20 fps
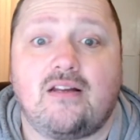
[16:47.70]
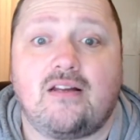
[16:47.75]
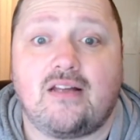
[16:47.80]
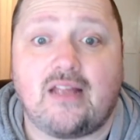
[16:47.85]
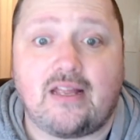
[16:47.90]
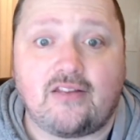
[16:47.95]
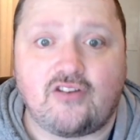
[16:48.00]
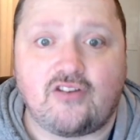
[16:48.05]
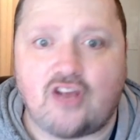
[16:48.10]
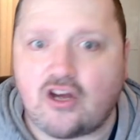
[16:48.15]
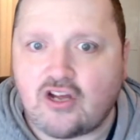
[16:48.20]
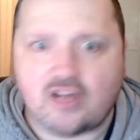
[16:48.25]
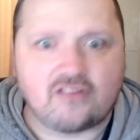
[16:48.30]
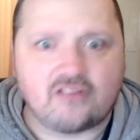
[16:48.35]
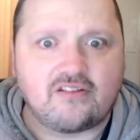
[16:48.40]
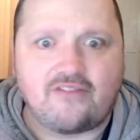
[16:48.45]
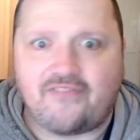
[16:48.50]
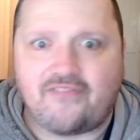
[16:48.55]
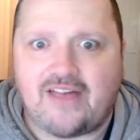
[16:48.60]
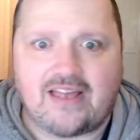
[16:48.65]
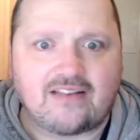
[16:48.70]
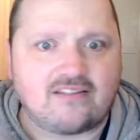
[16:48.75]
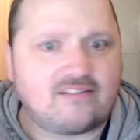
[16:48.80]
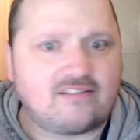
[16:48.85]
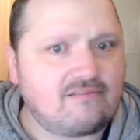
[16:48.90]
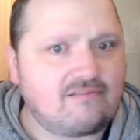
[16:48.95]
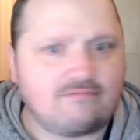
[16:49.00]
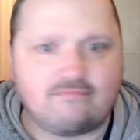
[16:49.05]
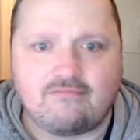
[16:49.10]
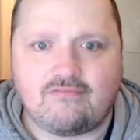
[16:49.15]
Knock-on effects.
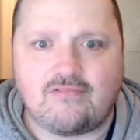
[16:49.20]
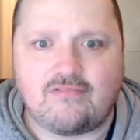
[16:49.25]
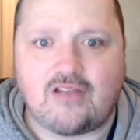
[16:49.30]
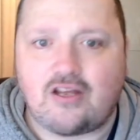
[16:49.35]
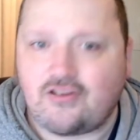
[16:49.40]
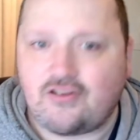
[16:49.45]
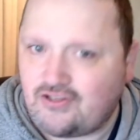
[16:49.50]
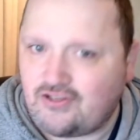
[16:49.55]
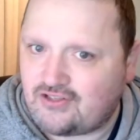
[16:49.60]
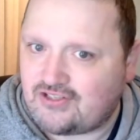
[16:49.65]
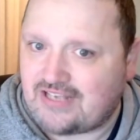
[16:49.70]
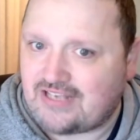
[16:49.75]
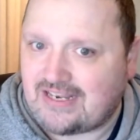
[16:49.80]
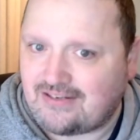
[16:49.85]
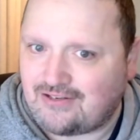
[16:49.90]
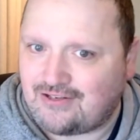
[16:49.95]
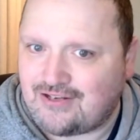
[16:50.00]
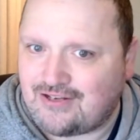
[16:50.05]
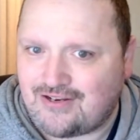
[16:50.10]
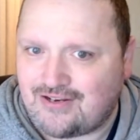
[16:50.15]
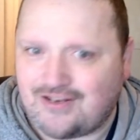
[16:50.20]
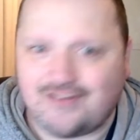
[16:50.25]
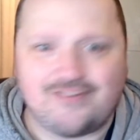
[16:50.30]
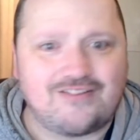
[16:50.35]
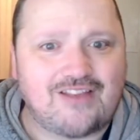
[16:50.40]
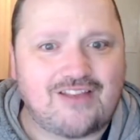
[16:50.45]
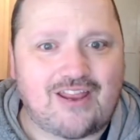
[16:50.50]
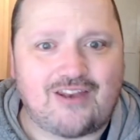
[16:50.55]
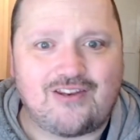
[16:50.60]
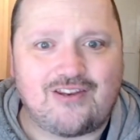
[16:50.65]
Not just standard knock-ons,
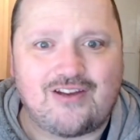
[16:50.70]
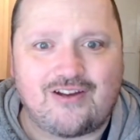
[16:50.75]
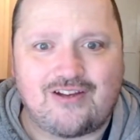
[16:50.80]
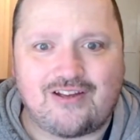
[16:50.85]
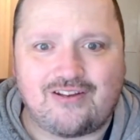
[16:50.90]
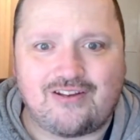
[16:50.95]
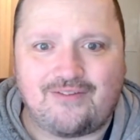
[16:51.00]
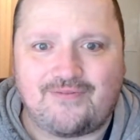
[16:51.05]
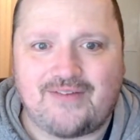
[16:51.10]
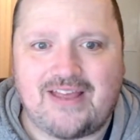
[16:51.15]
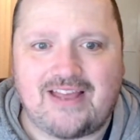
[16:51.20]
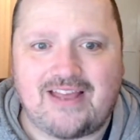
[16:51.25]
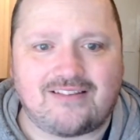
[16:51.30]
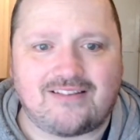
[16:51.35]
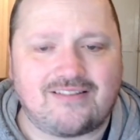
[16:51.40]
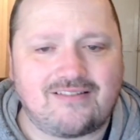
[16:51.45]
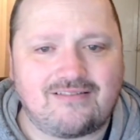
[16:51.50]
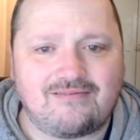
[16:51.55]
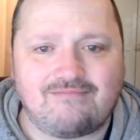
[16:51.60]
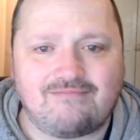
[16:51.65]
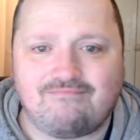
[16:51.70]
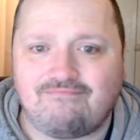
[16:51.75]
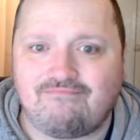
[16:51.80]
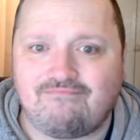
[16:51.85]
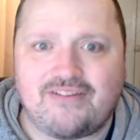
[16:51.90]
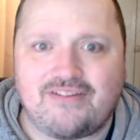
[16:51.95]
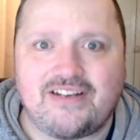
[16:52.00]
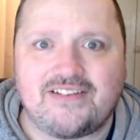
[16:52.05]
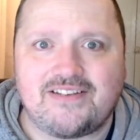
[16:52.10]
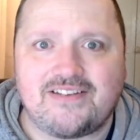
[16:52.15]
knock-on effects.
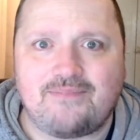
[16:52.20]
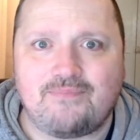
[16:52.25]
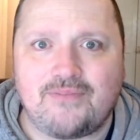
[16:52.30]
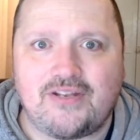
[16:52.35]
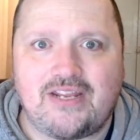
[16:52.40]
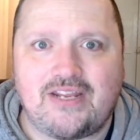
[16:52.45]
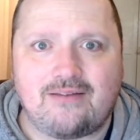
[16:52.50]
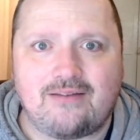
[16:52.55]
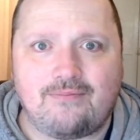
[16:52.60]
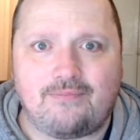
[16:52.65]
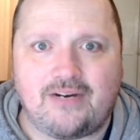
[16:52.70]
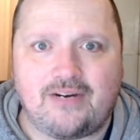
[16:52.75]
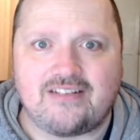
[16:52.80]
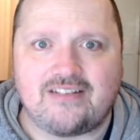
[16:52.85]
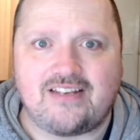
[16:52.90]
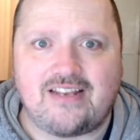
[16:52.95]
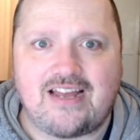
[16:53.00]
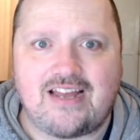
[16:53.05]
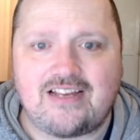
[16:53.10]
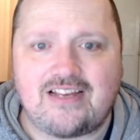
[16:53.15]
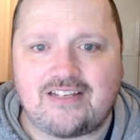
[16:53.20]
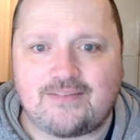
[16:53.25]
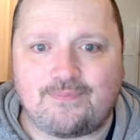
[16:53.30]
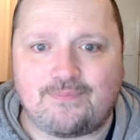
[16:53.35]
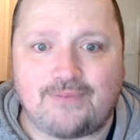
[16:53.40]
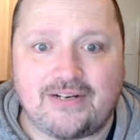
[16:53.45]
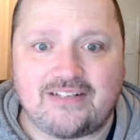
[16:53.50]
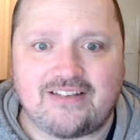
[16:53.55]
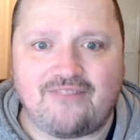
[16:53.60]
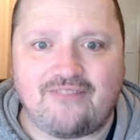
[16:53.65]
Brings in money, brings in eyes,
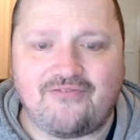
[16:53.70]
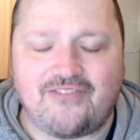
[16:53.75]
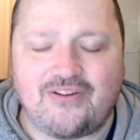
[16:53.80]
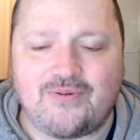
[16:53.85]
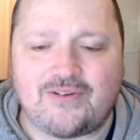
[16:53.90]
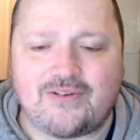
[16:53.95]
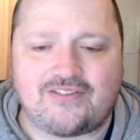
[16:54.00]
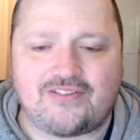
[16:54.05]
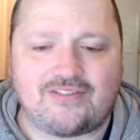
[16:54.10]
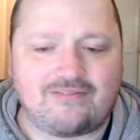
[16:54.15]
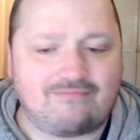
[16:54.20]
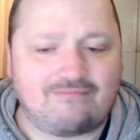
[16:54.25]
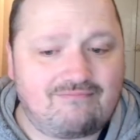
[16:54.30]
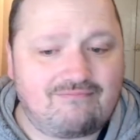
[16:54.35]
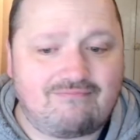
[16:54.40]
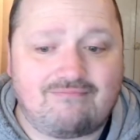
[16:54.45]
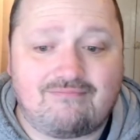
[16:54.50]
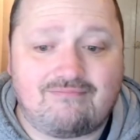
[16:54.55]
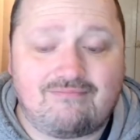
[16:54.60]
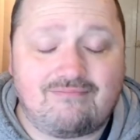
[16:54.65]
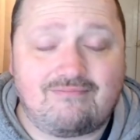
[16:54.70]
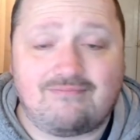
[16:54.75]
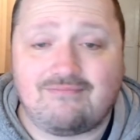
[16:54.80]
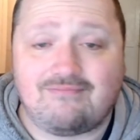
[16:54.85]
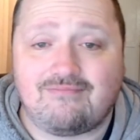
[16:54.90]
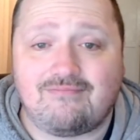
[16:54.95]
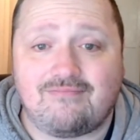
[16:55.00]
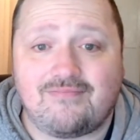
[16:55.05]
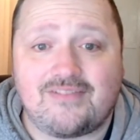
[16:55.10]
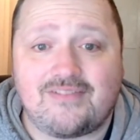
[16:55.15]
brings in viewers.
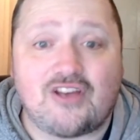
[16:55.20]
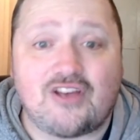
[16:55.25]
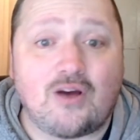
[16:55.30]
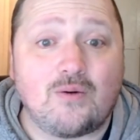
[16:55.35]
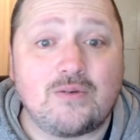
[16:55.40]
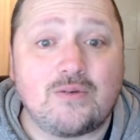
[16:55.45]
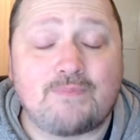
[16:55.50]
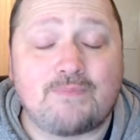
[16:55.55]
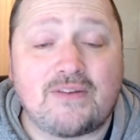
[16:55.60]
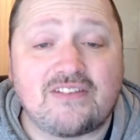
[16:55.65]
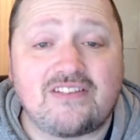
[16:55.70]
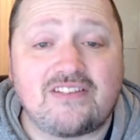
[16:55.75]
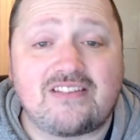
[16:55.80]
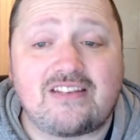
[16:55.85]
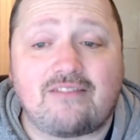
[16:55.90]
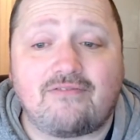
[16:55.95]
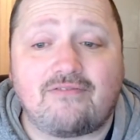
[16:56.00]
Always positive.